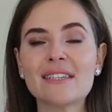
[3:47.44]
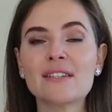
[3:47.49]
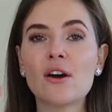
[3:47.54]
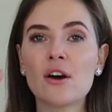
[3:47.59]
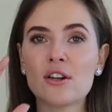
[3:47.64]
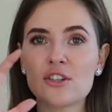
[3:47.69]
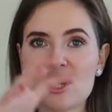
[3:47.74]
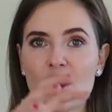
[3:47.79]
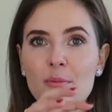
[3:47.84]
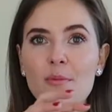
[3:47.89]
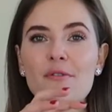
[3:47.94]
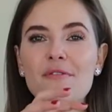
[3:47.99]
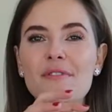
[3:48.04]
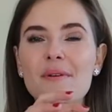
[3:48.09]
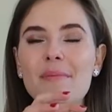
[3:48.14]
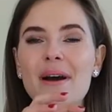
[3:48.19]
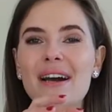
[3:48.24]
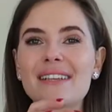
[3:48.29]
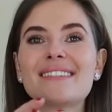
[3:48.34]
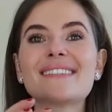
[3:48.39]
on top of the
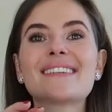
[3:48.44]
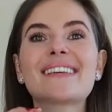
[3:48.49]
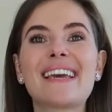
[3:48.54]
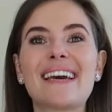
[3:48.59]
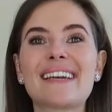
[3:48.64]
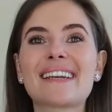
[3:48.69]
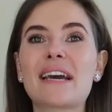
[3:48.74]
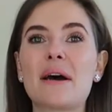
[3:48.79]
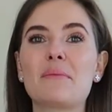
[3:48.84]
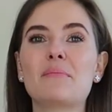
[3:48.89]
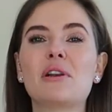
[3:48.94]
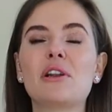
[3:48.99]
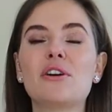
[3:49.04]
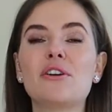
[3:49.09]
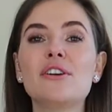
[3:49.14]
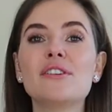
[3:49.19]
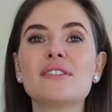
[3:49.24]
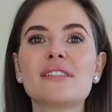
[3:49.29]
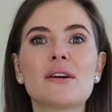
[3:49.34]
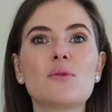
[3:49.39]
button, can come
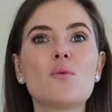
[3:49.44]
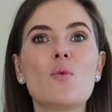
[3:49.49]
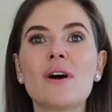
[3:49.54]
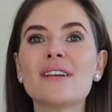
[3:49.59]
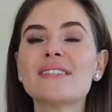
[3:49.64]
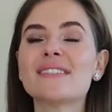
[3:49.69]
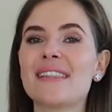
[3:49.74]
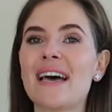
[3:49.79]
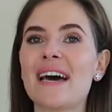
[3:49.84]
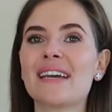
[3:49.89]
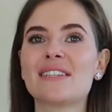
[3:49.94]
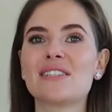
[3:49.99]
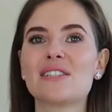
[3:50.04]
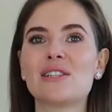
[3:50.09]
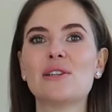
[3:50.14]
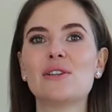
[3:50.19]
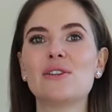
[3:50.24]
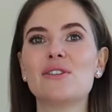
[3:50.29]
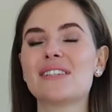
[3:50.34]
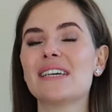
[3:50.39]
loose, and once that is
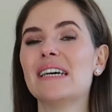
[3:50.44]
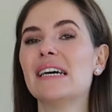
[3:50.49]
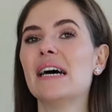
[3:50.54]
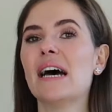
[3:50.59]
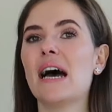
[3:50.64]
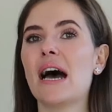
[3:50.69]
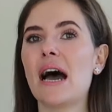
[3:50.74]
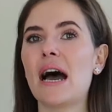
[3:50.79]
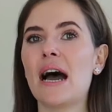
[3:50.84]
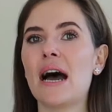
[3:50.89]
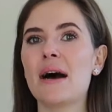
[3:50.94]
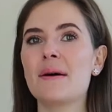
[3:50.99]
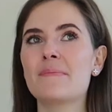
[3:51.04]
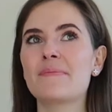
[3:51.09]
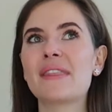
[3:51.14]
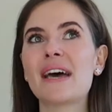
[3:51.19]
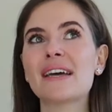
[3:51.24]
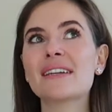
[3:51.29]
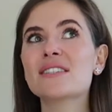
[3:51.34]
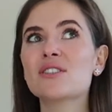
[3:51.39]
loose,
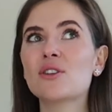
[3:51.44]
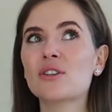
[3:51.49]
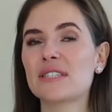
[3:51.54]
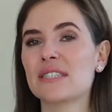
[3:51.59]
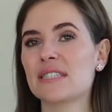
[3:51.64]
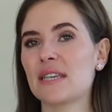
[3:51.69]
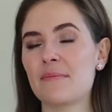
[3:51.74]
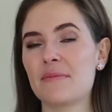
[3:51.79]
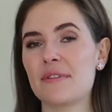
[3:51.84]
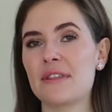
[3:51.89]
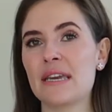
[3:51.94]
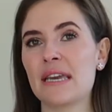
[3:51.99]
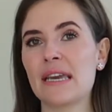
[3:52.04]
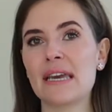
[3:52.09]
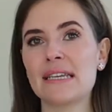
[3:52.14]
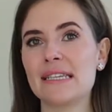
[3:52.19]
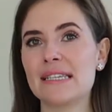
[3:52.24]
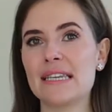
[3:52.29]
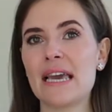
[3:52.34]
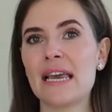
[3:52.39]
that is not something
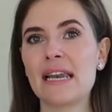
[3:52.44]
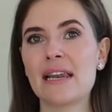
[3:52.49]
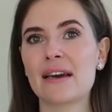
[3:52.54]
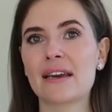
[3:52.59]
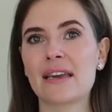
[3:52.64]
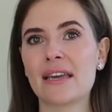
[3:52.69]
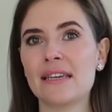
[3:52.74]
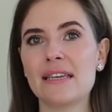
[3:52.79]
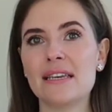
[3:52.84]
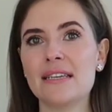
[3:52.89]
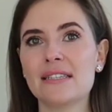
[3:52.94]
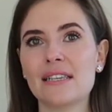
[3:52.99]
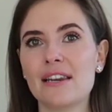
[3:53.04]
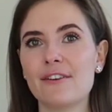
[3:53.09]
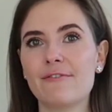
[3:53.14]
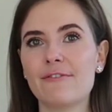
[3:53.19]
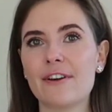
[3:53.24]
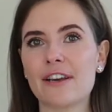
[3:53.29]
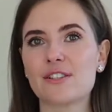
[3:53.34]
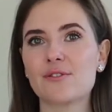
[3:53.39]
a tailor can easily
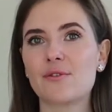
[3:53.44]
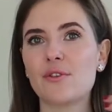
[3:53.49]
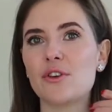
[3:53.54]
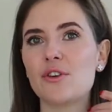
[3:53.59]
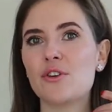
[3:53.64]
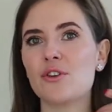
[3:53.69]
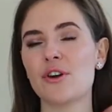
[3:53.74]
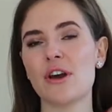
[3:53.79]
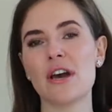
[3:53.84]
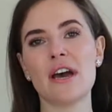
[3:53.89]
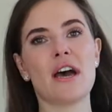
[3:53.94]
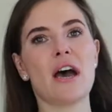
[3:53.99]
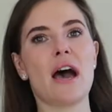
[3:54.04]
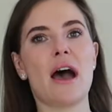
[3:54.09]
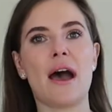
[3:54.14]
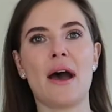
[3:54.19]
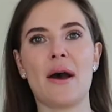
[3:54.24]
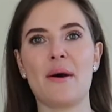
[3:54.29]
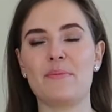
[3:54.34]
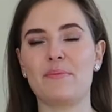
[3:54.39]
fix for you,
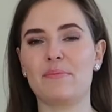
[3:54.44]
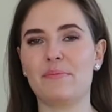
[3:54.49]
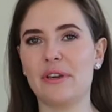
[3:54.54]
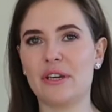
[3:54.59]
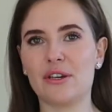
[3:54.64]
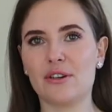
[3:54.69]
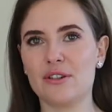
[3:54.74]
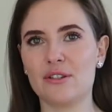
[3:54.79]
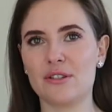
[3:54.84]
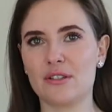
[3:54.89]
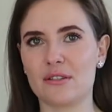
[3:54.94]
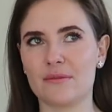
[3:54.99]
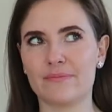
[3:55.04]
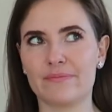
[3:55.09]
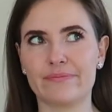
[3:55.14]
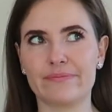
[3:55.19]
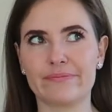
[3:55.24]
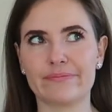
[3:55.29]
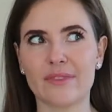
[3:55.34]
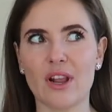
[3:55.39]
because
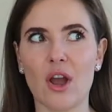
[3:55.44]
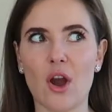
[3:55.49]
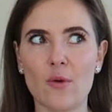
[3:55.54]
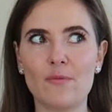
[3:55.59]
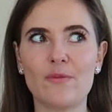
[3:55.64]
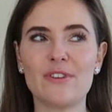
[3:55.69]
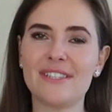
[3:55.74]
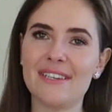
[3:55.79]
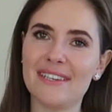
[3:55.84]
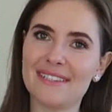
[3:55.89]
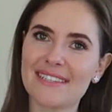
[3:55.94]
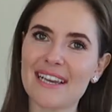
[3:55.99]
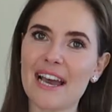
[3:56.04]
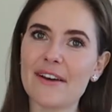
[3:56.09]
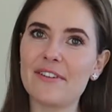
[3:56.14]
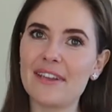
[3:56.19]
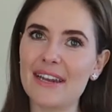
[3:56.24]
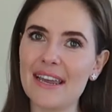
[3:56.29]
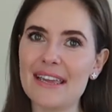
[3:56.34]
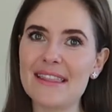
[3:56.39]
obviously it's
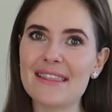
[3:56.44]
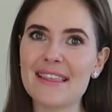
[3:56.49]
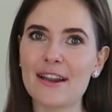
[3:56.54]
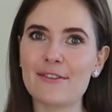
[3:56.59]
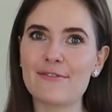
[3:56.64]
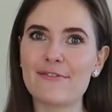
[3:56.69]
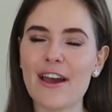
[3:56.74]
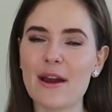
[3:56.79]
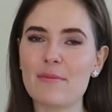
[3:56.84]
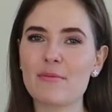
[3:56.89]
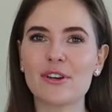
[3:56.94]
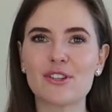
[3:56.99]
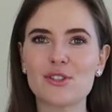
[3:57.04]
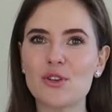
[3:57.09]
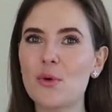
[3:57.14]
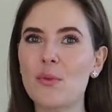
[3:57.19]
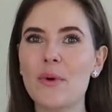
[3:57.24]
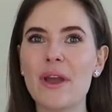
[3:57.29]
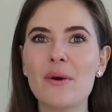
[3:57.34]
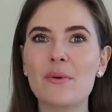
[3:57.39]
covered in that fabric, so
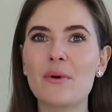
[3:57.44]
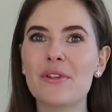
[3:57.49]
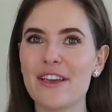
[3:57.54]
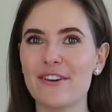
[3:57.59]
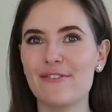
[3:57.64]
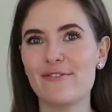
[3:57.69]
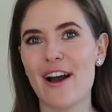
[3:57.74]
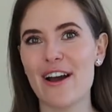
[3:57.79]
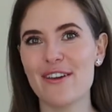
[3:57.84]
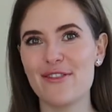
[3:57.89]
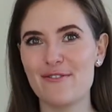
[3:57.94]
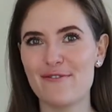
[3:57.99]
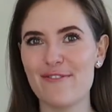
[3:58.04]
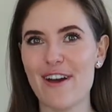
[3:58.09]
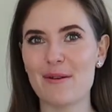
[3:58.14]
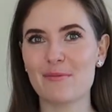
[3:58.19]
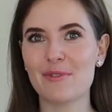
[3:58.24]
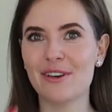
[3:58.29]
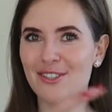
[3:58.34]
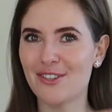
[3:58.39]
where will they find the
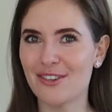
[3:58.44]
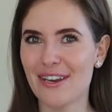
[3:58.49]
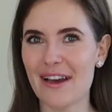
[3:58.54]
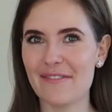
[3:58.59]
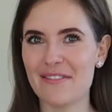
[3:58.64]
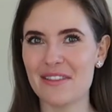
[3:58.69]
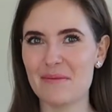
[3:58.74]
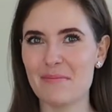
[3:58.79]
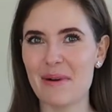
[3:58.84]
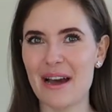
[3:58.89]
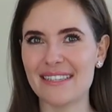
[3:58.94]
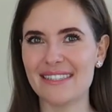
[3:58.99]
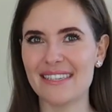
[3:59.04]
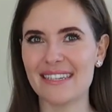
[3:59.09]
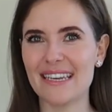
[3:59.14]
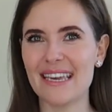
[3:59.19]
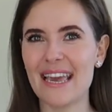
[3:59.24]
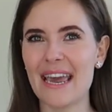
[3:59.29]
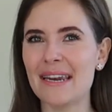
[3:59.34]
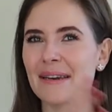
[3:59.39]
fabric to cover the button
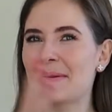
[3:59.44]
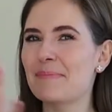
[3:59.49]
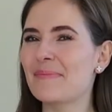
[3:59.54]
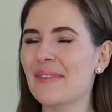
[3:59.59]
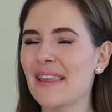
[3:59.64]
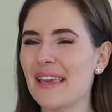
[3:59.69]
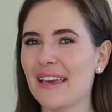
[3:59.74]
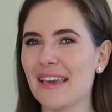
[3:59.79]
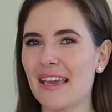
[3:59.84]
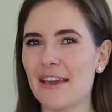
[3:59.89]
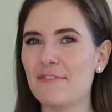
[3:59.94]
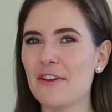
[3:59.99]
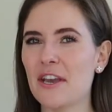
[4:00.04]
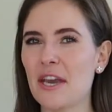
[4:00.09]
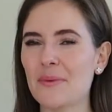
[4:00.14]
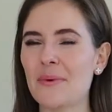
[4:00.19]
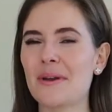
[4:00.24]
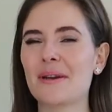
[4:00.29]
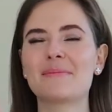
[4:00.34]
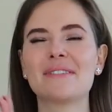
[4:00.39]
again? If you get what I'm